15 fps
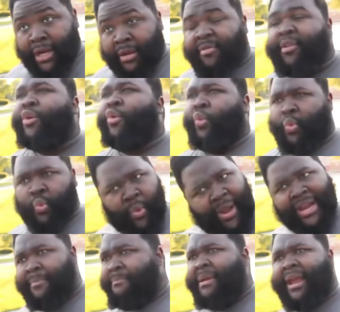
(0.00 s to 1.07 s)
up.
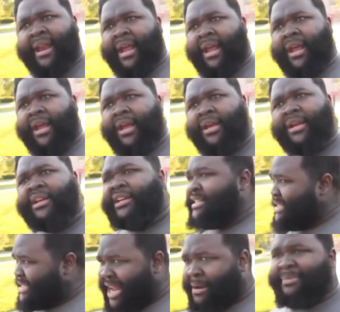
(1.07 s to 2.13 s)
Wait a minute.
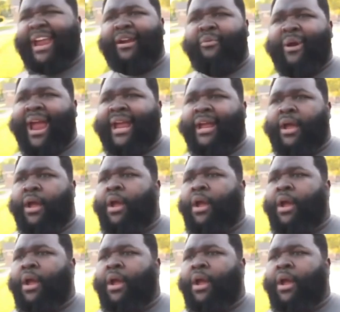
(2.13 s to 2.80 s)
Something ain't right.